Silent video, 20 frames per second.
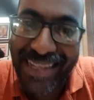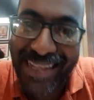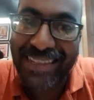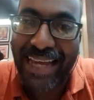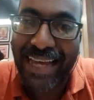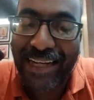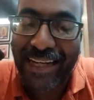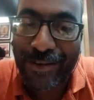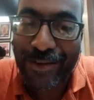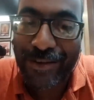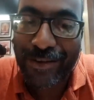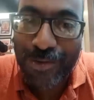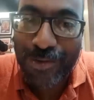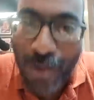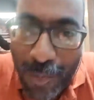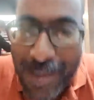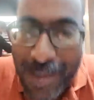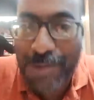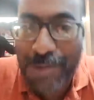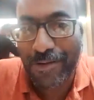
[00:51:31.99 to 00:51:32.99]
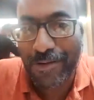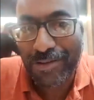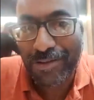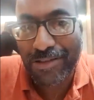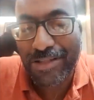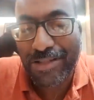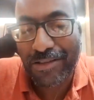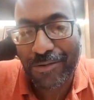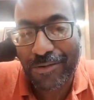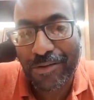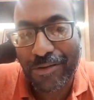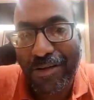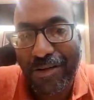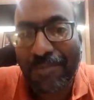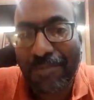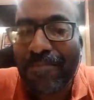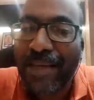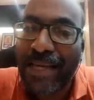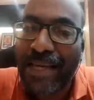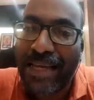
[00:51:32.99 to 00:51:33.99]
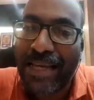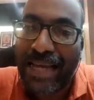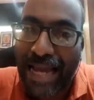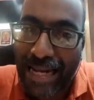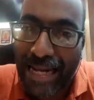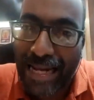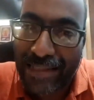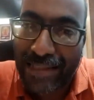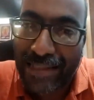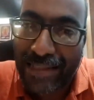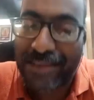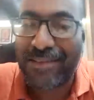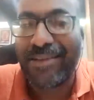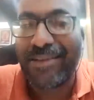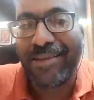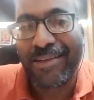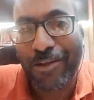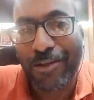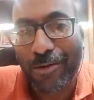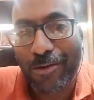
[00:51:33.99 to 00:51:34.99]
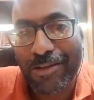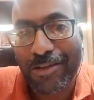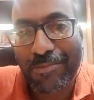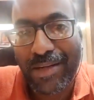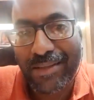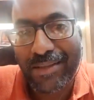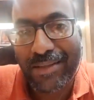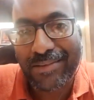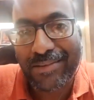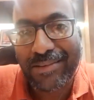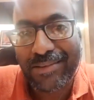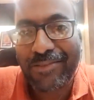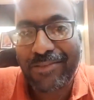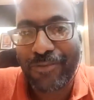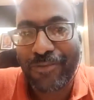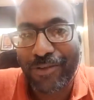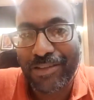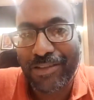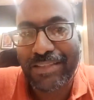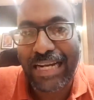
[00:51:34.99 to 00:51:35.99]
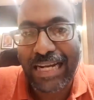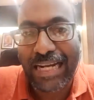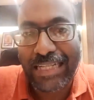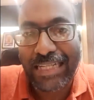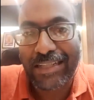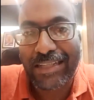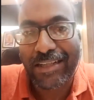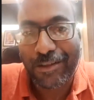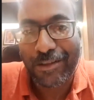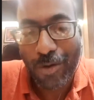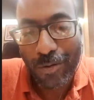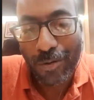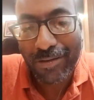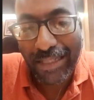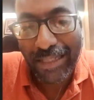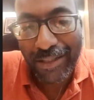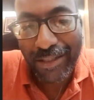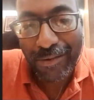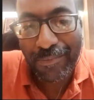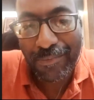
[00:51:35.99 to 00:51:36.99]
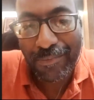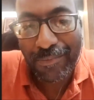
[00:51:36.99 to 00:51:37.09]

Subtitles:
Thank you so much, Professor Chathukulam and Dr. Manasi for this enlightening talk. Thank you.